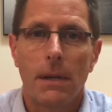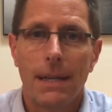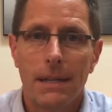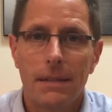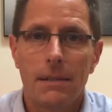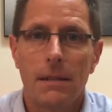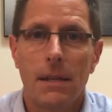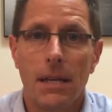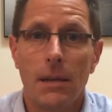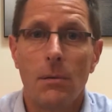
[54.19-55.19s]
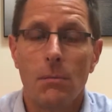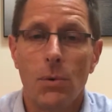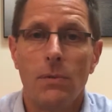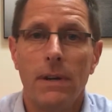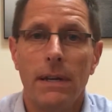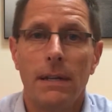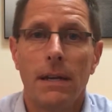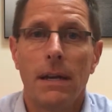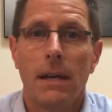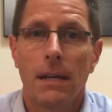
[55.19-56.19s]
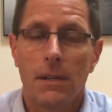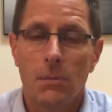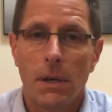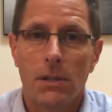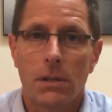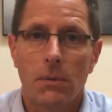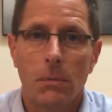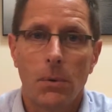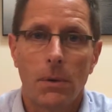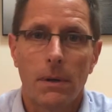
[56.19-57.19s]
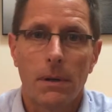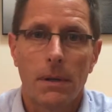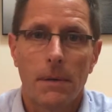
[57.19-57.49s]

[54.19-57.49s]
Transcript: is the move-in inspection report.